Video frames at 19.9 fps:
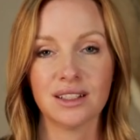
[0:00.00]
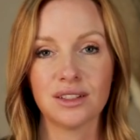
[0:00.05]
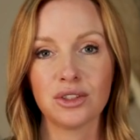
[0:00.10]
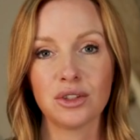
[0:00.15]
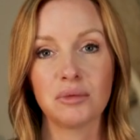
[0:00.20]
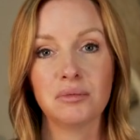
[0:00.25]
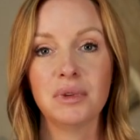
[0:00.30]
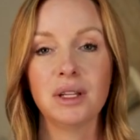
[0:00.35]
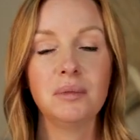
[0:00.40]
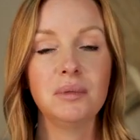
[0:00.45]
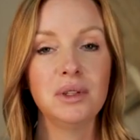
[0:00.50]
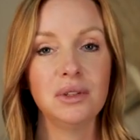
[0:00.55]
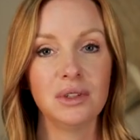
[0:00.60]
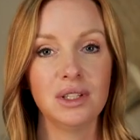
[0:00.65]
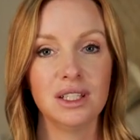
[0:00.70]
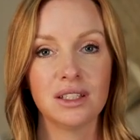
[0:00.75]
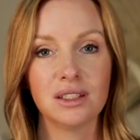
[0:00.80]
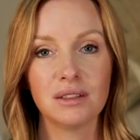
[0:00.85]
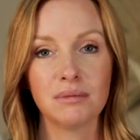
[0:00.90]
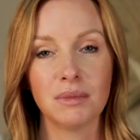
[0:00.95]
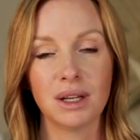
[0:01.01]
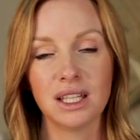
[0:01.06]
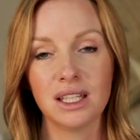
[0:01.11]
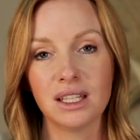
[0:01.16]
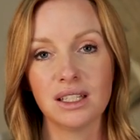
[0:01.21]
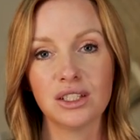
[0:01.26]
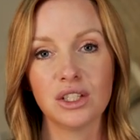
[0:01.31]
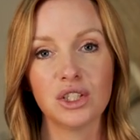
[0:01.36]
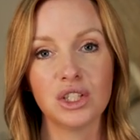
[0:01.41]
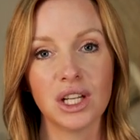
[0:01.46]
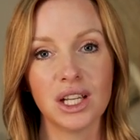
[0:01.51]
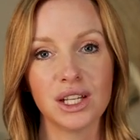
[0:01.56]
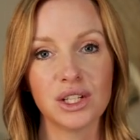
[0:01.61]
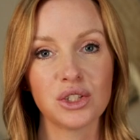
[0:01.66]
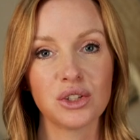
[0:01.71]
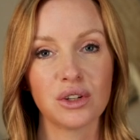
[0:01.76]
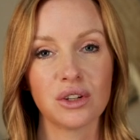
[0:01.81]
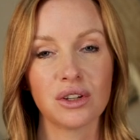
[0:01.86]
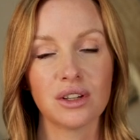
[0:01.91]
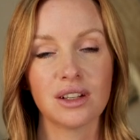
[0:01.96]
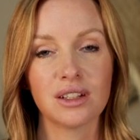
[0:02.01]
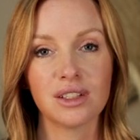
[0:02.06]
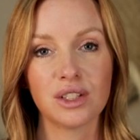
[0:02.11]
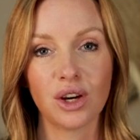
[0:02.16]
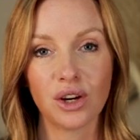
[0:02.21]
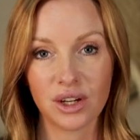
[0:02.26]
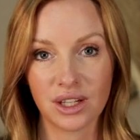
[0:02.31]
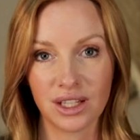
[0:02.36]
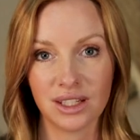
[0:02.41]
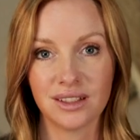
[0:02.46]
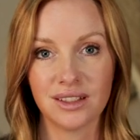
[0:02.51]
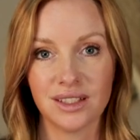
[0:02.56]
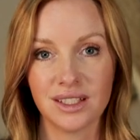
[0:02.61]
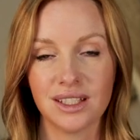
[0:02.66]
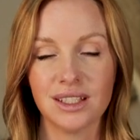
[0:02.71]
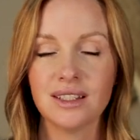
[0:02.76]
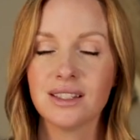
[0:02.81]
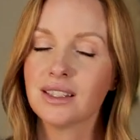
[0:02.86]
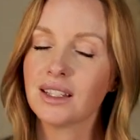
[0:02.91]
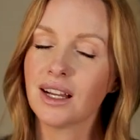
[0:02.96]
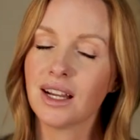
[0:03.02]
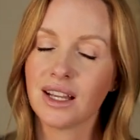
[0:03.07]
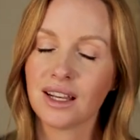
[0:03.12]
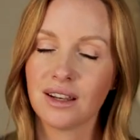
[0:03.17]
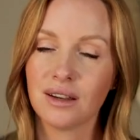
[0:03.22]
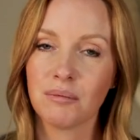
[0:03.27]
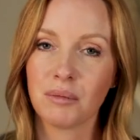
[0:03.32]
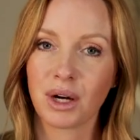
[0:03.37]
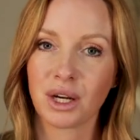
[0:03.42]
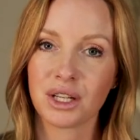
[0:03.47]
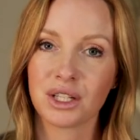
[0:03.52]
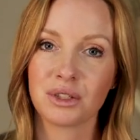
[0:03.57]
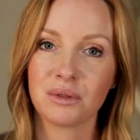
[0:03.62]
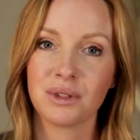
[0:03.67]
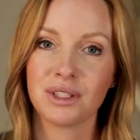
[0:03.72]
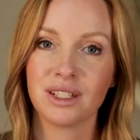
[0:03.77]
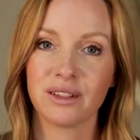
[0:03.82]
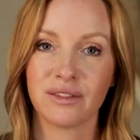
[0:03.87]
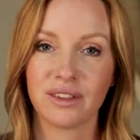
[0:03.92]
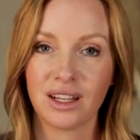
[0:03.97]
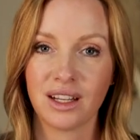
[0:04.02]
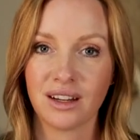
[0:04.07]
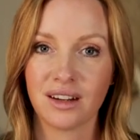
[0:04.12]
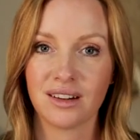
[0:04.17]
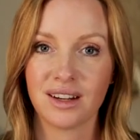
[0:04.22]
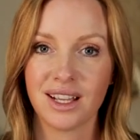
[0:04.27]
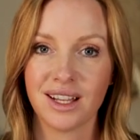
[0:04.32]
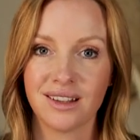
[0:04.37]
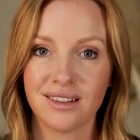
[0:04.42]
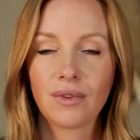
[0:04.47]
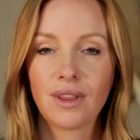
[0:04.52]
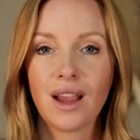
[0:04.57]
So maybe you need might need to change your target audience and market to a different area.